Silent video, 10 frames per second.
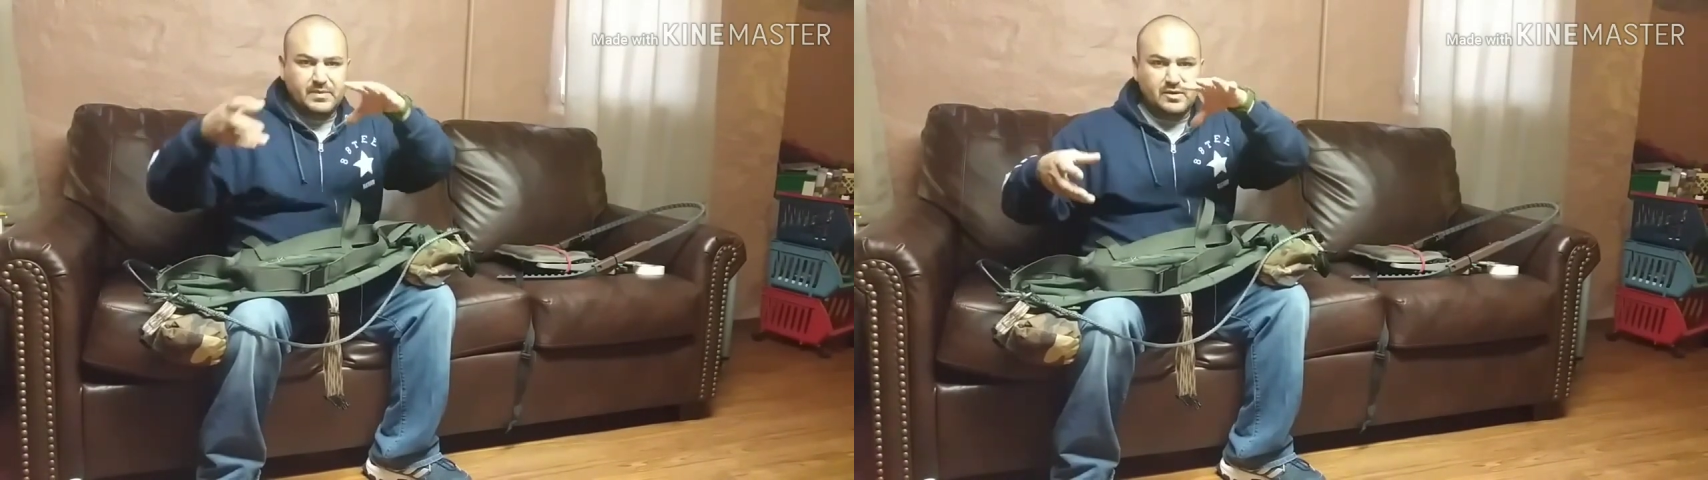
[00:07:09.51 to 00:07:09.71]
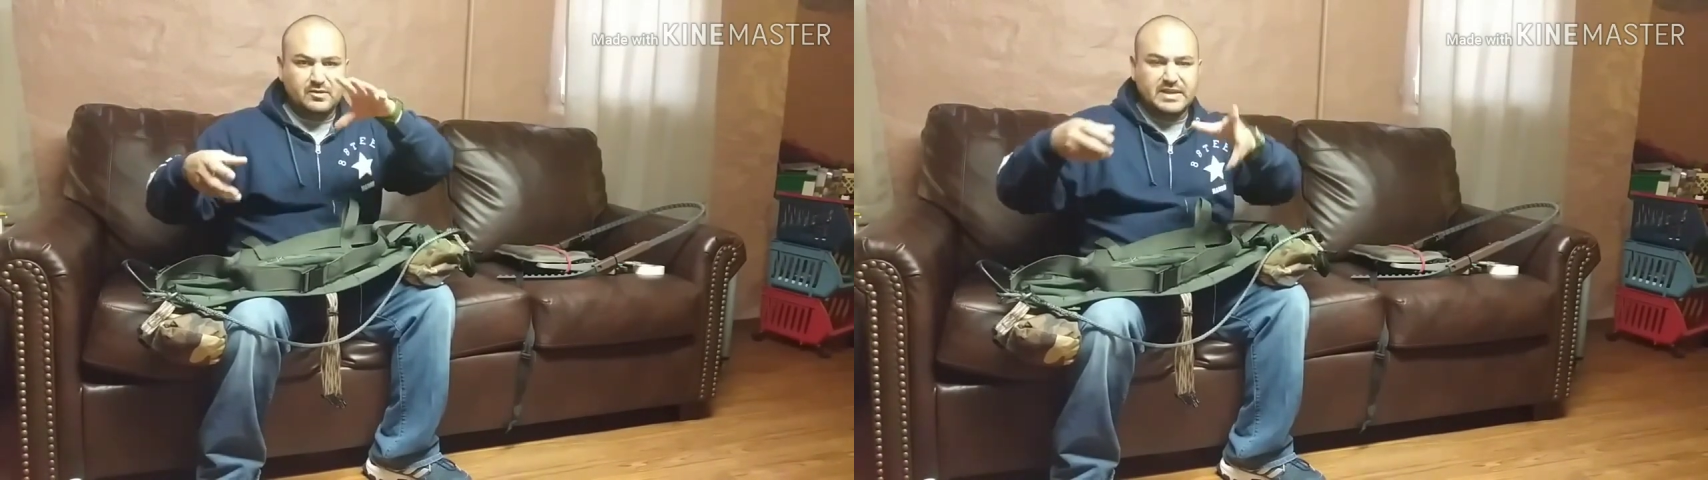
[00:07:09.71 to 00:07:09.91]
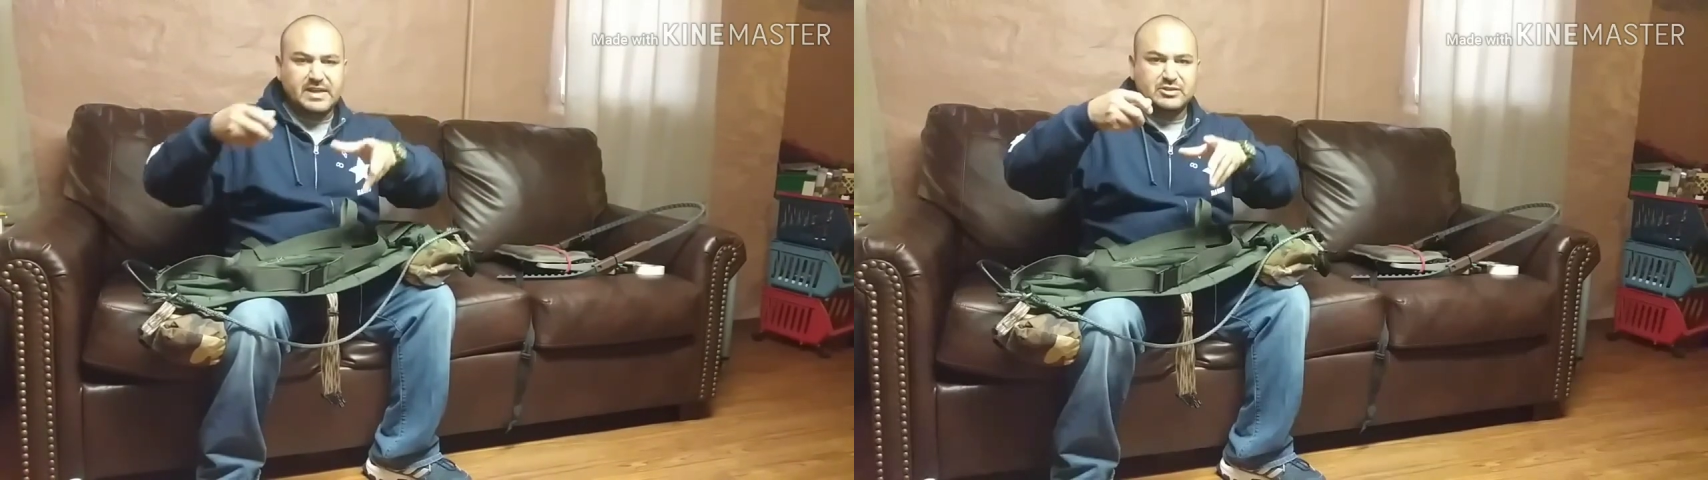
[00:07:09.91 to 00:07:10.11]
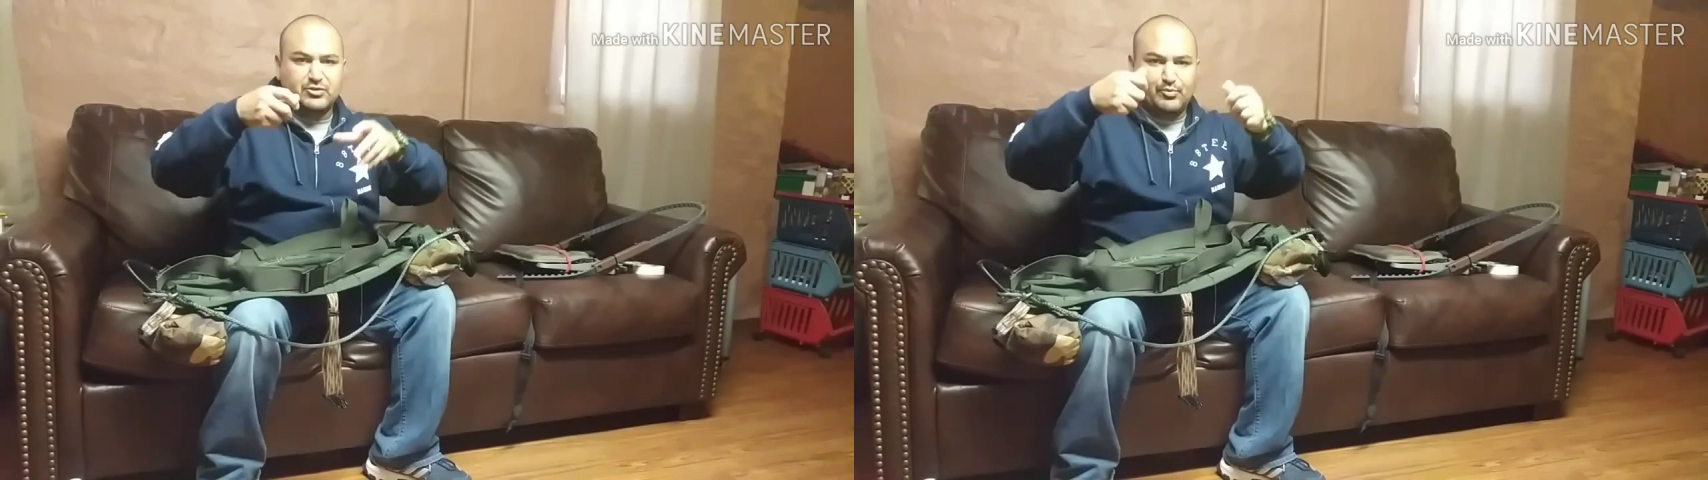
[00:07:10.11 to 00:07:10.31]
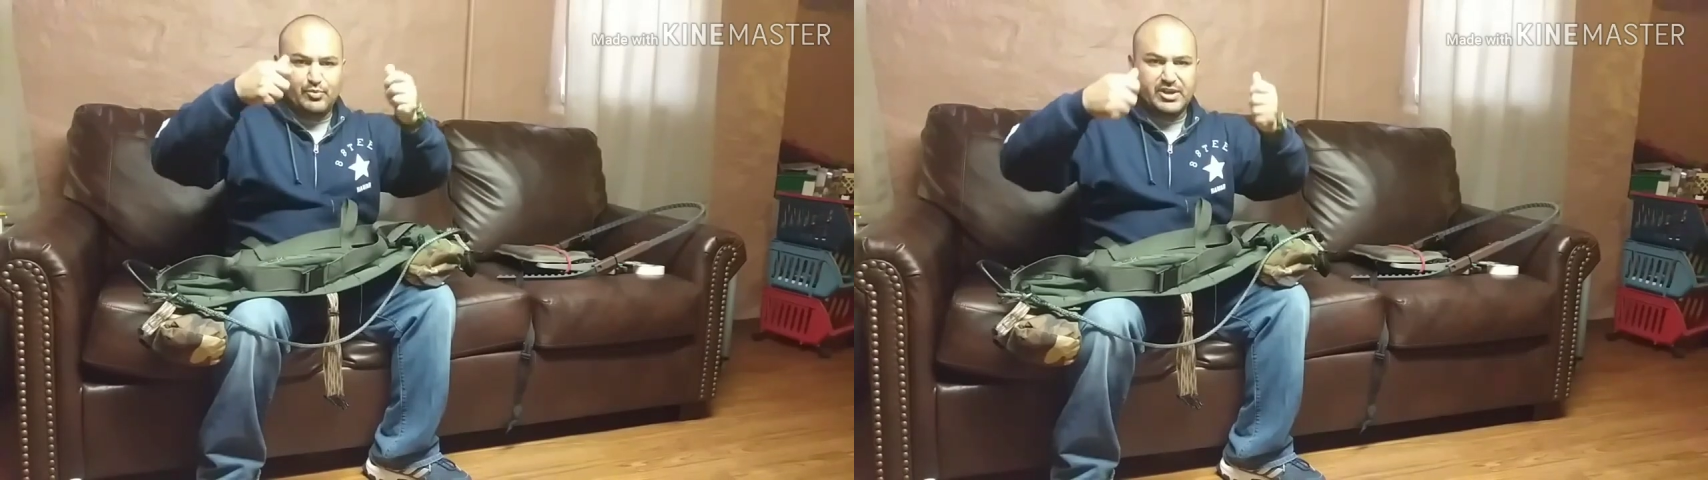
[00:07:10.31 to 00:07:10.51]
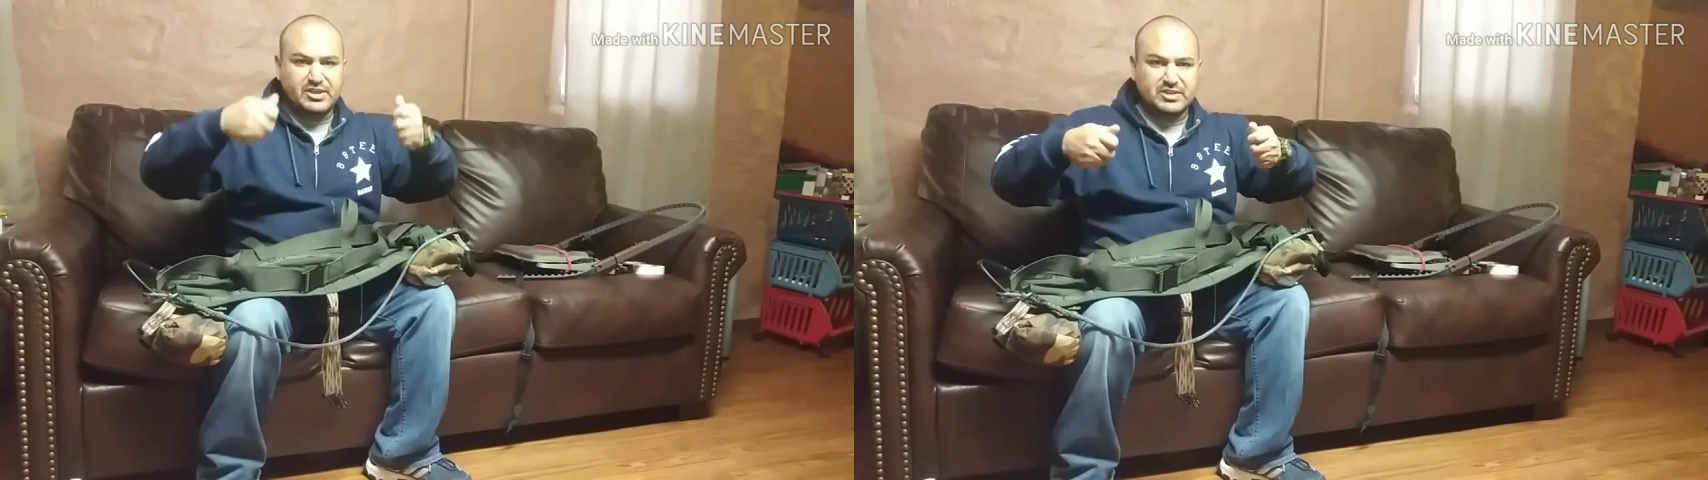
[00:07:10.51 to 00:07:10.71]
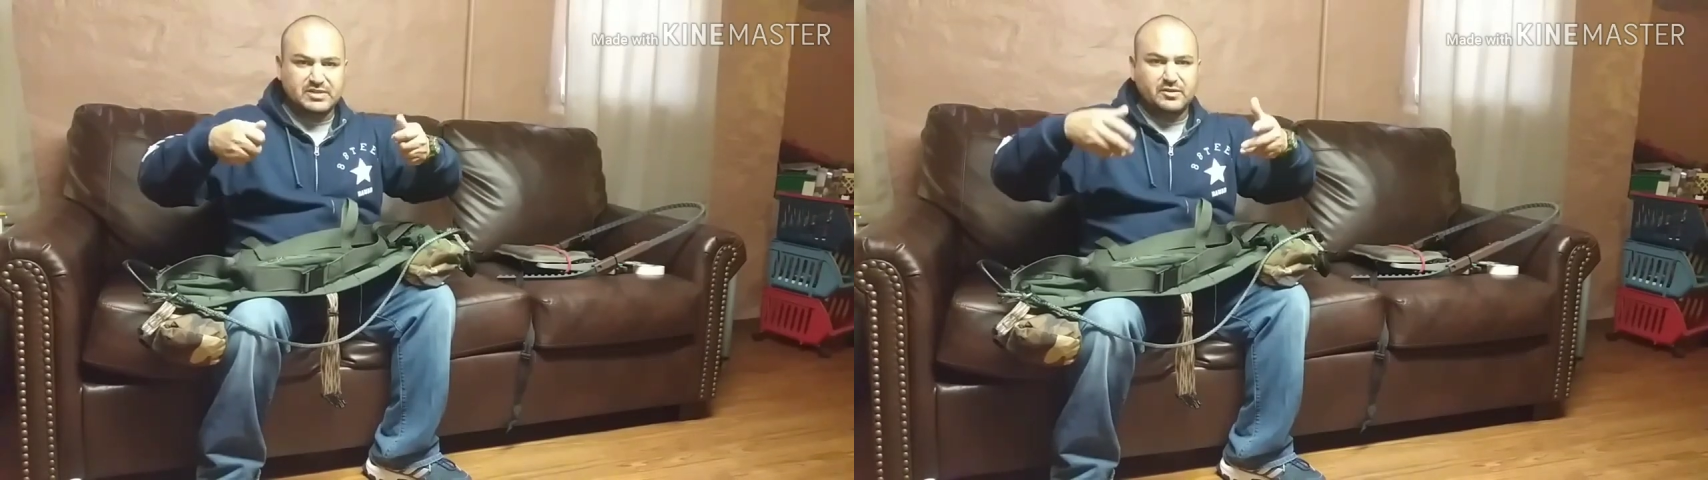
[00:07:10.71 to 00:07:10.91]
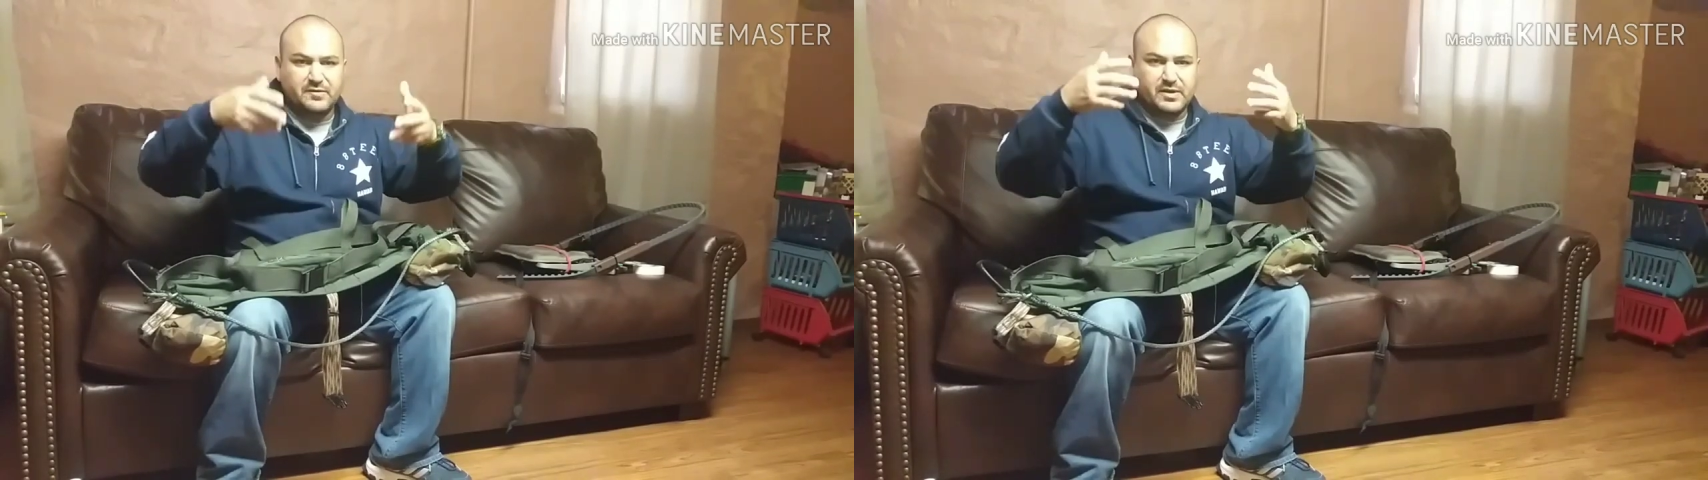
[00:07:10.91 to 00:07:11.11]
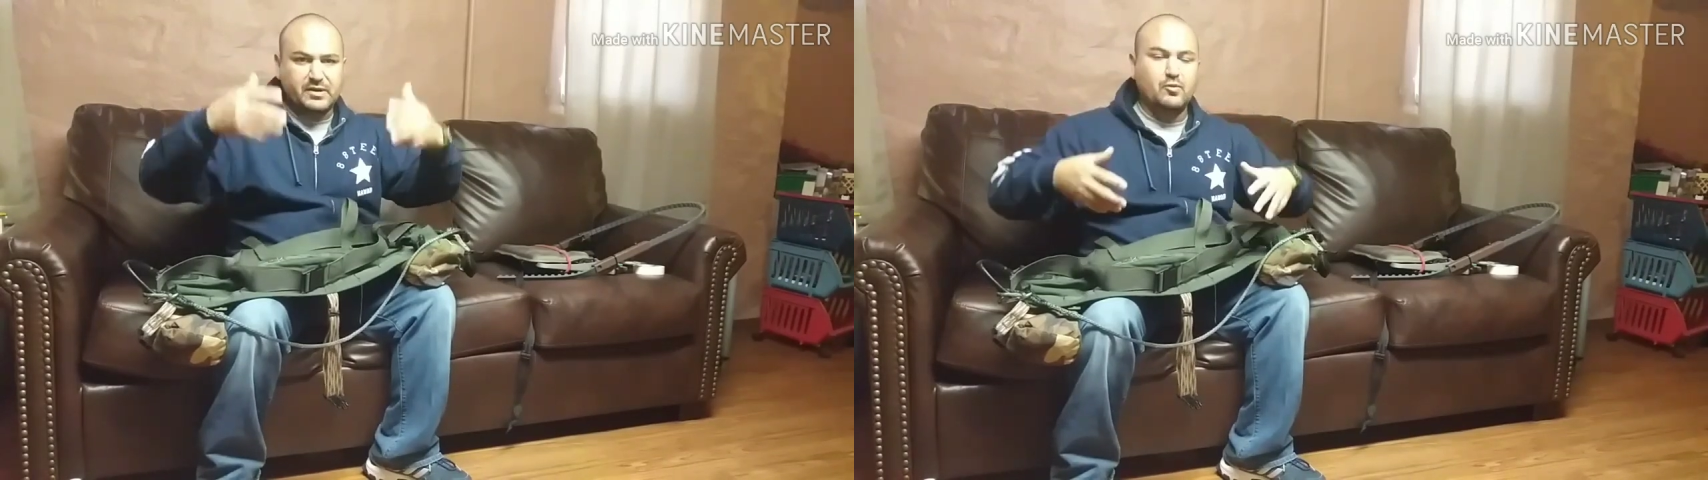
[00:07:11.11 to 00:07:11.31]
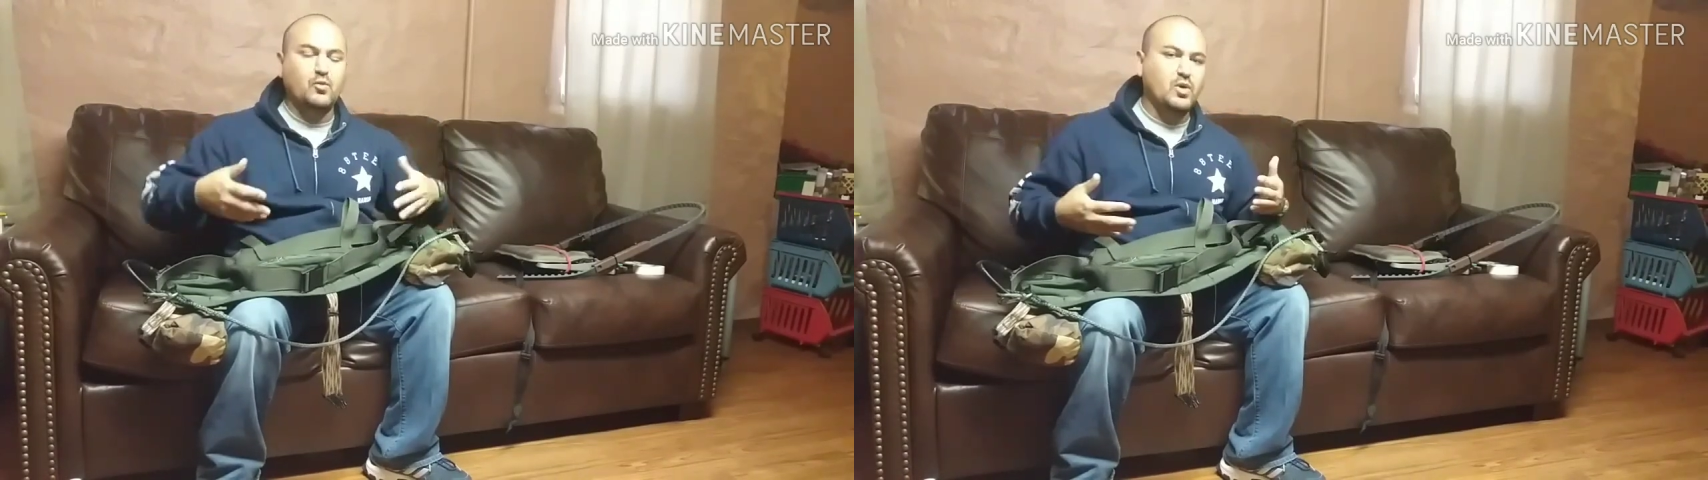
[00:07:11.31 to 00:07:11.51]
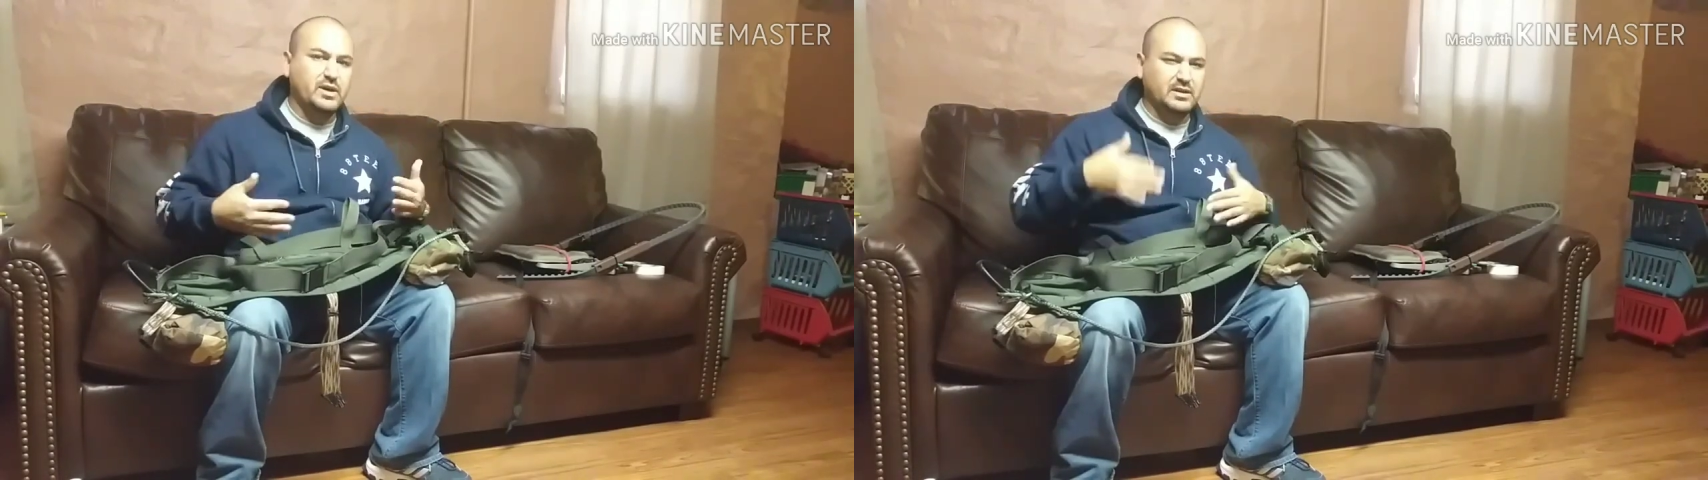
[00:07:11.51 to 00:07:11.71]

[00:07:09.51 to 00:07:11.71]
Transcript: use that as your bridge until you figure out what